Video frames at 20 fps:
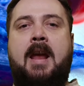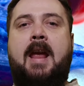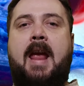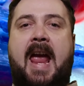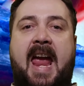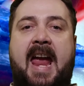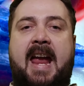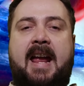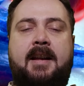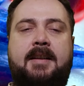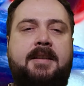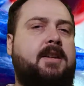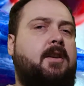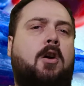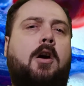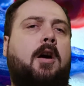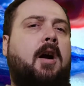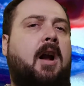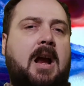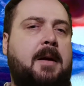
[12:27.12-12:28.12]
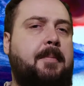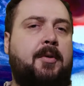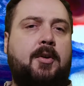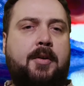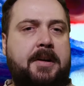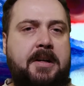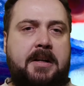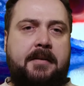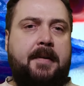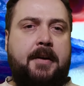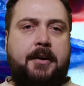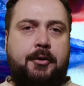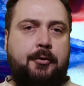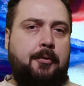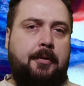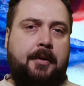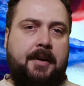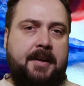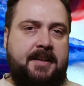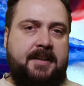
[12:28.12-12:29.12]
And in our hyper
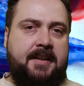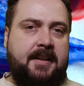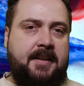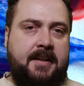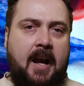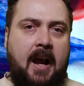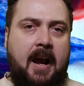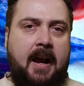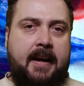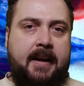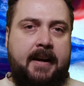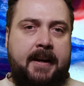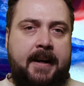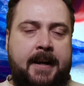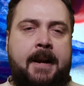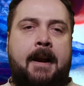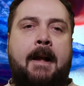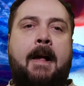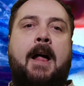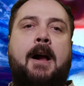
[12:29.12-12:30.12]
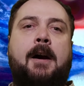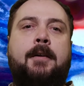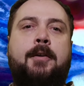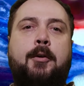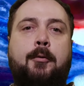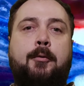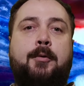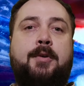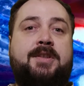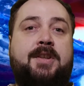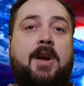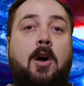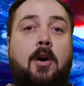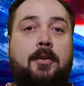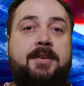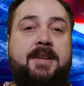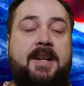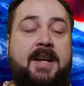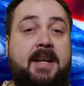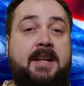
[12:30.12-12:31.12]
individualist society, the
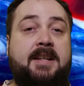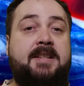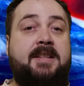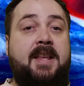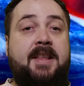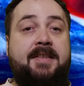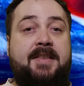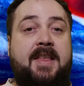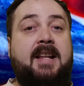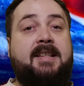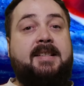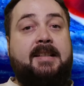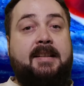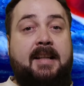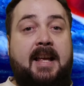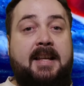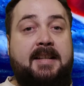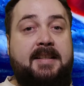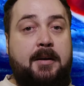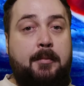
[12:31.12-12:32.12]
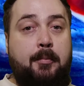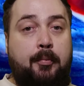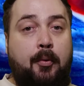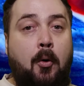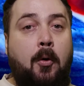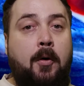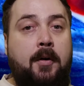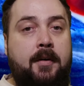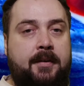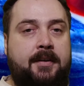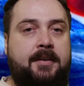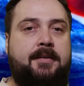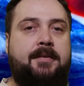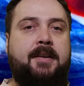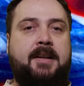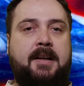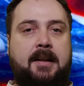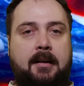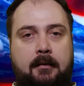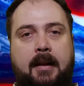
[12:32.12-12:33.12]
result is that that's less important. The
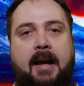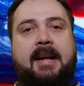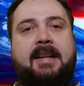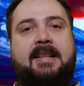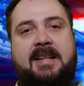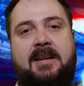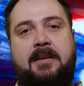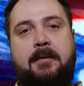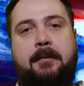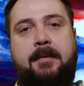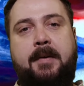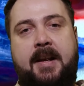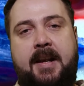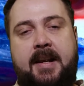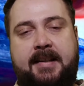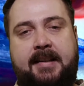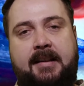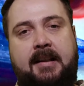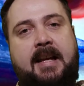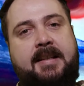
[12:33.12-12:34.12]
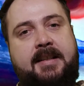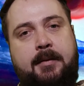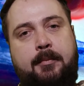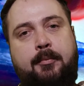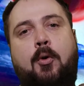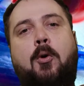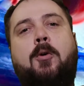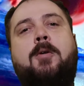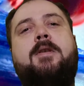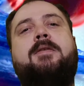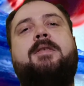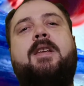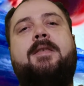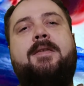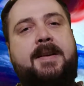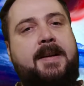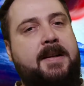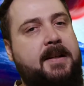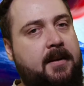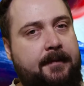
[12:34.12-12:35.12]
collective is less important than
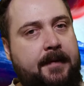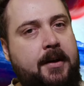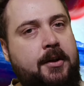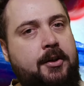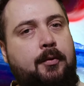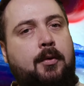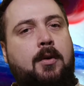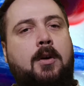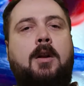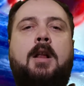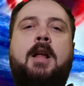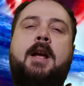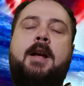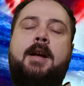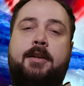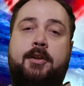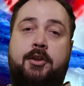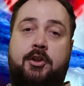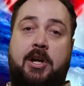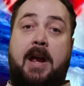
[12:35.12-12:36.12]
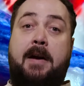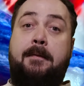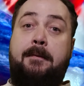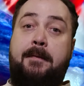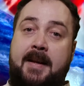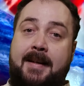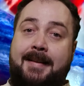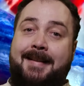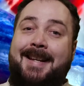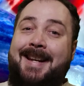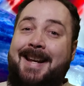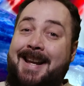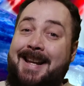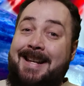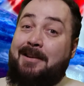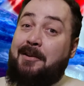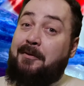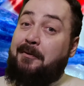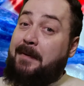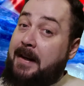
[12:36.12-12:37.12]
the individual. Jeff is an
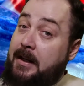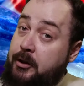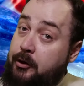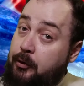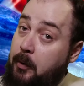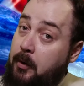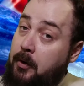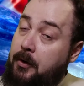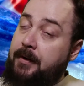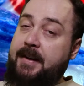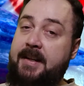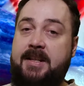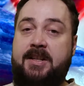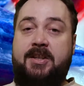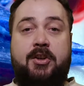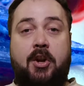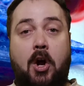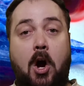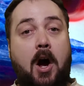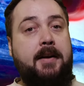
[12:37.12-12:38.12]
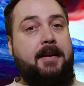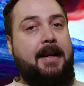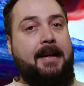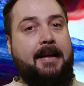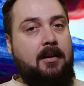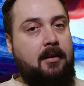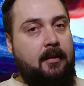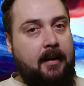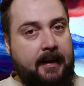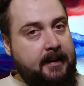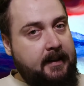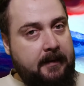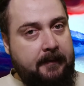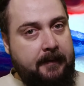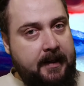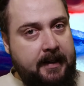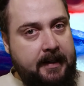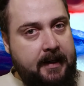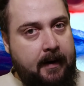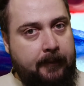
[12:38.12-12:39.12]
individual. He's not a collective
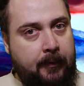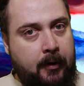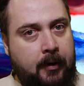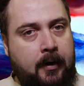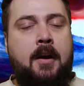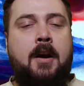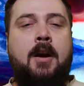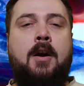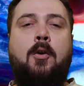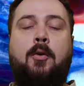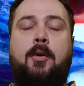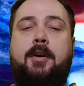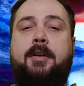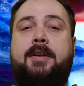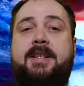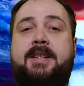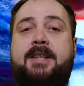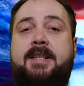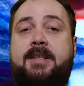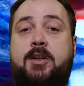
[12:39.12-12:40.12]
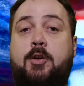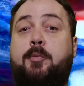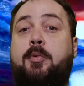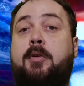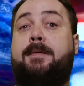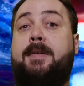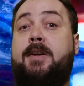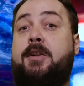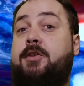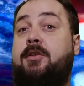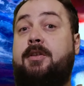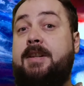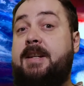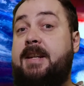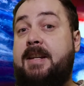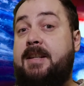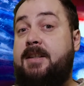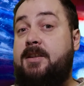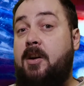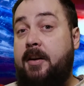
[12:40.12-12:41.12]
endeavor, or at least superficially,
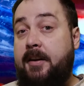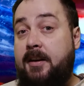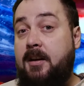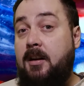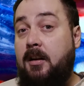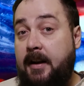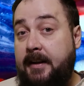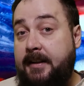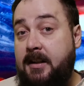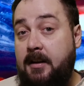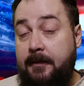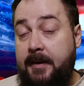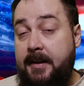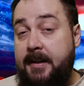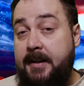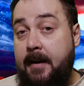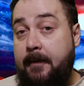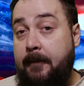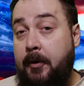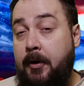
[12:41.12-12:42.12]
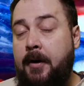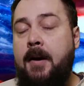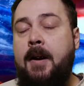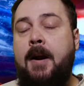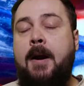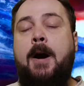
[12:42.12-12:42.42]
he's not a collective endeavor.